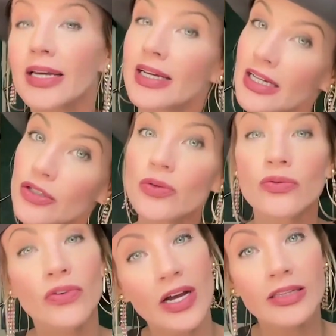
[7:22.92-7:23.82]
Can you
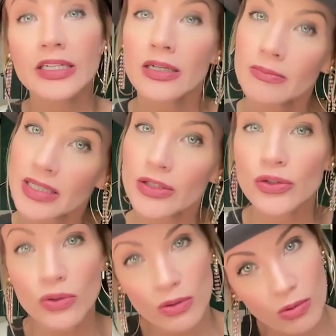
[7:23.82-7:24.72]
finally admit
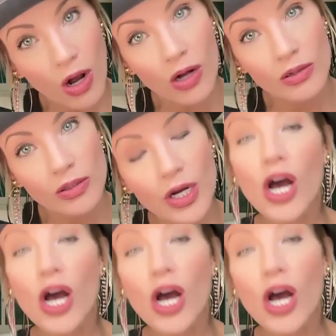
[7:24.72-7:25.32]
you're wrong?